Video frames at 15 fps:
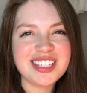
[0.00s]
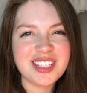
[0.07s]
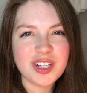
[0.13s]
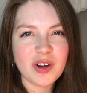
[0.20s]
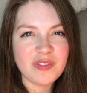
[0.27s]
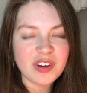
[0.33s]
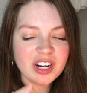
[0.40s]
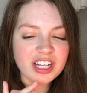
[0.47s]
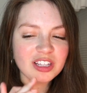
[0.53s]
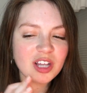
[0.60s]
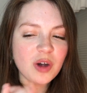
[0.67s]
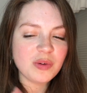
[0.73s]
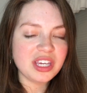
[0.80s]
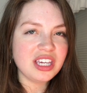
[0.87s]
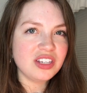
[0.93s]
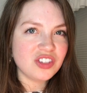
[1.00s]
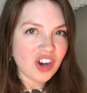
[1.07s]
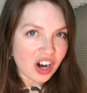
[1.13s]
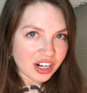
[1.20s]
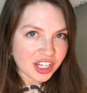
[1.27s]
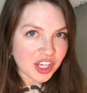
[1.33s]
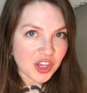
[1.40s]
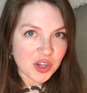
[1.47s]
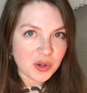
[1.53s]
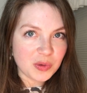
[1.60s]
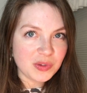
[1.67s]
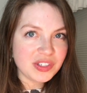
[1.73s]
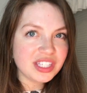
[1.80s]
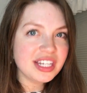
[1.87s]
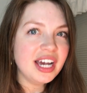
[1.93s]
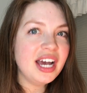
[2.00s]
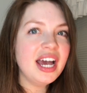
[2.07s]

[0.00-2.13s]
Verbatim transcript: you know, very low-key dark hues.